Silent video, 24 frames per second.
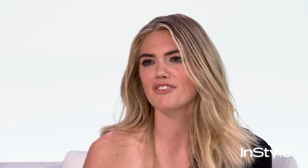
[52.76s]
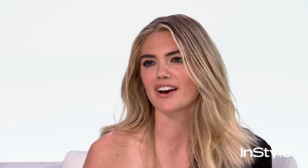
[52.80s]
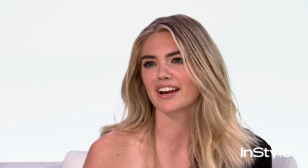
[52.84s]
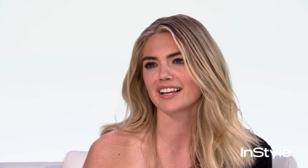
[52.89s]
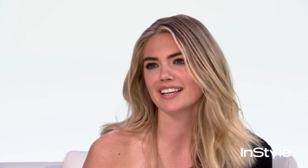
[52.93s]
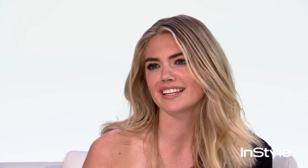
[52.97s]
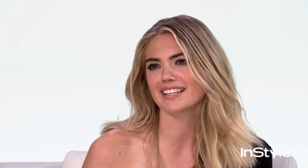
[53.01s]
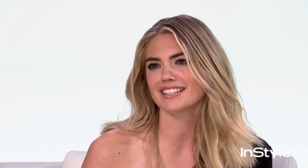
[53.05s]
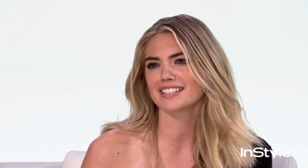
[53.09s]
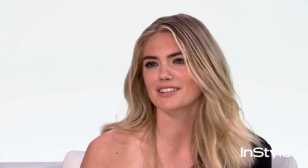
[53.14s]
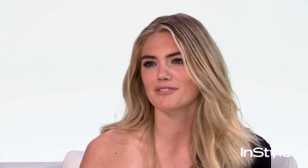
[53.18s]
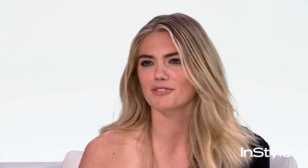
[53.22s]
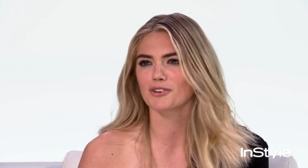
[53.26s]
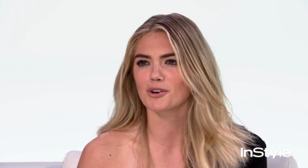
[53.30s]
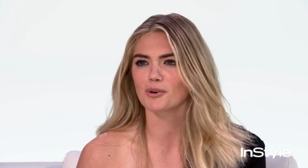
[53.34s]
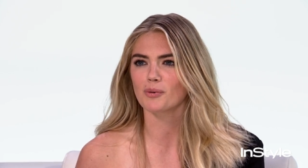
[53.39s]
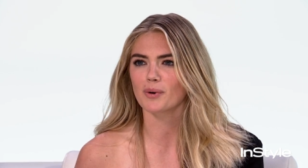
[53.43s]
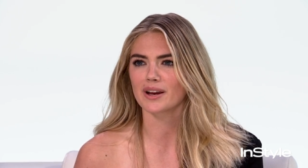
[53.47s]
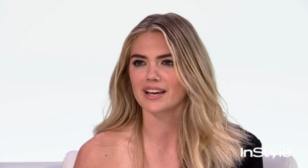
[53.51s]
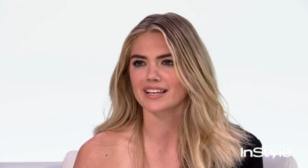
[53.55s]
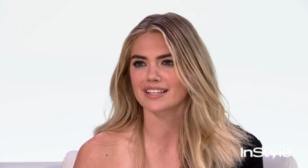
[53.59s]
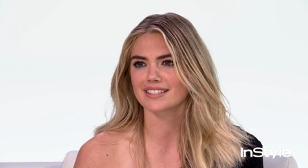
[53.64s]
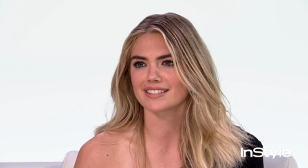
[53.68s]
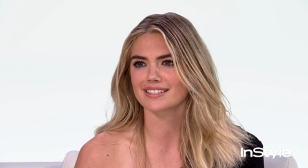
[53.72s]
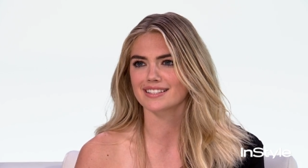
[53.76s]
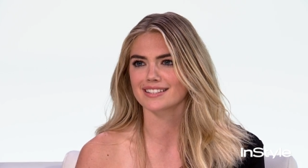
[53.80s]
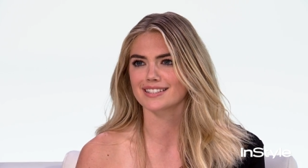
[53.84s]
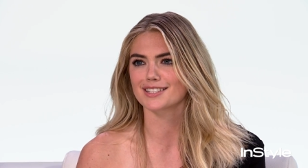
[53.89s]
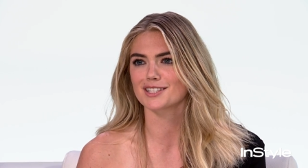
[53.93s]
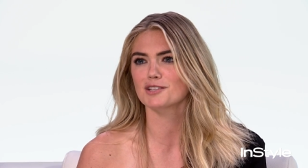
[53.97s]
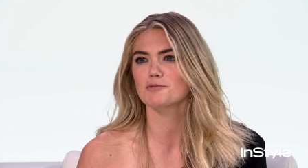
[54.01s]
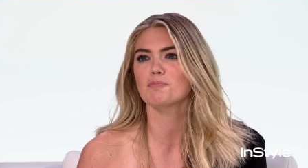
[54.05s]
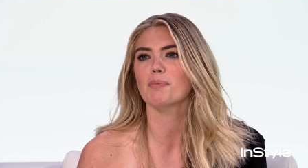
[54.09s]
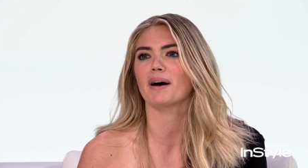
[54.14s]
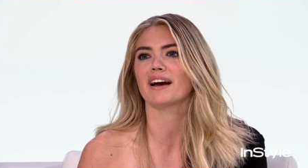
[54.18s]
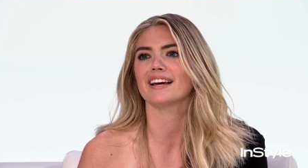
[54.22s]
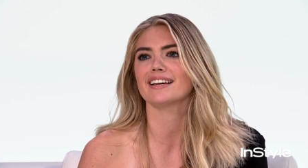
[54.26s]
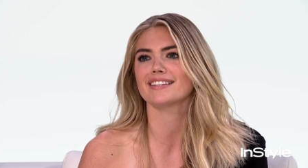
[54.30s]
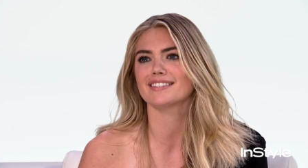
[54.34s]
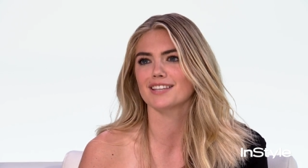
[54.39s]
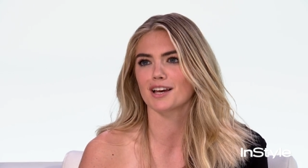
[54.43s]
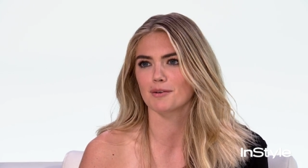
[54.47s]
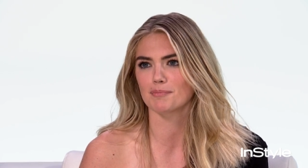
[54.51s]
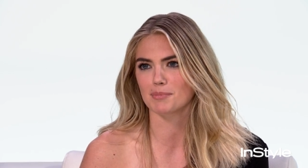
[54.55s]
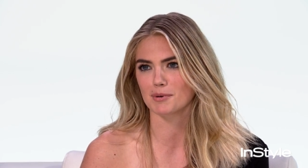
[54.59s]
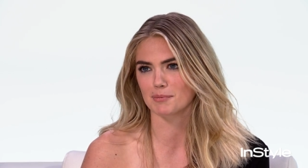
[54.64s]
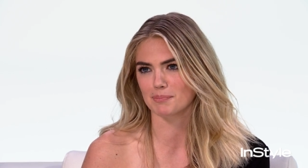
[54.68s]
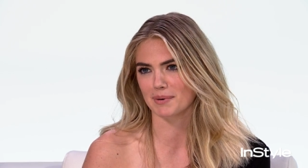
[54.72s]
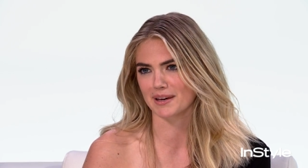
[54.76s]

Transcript: finding different ways to spice up a